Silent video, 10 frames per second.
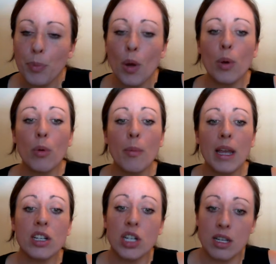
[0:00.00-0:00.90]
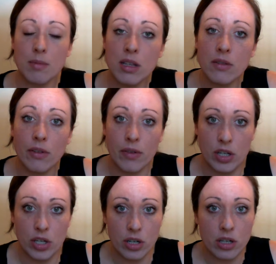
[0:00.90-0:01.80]
We will make adjustments for
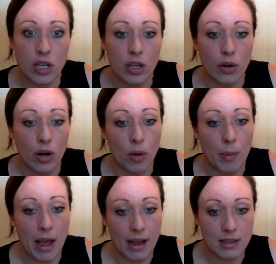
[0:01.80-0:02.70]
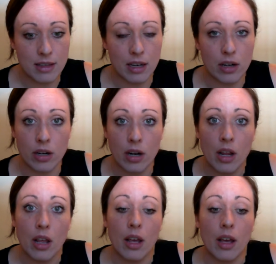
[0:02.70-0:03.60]
features that your home has that are
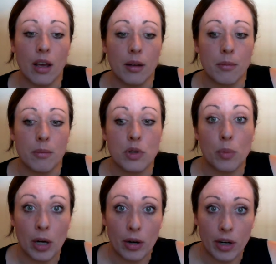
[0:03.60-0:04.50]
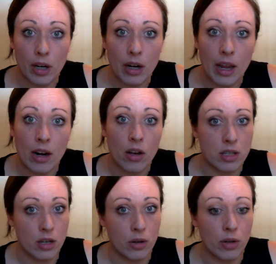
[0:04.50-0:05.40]
superior, and
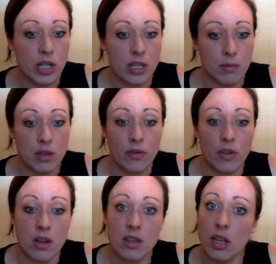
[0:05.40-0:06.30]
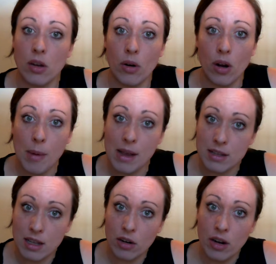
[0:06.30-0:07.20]
also adjustments for things that your home has
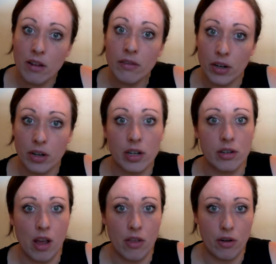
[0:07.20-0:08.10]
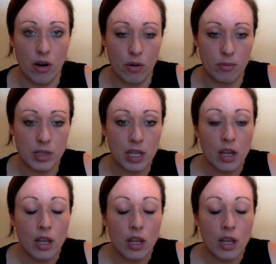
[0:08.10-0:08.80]
that are inferior to other homes.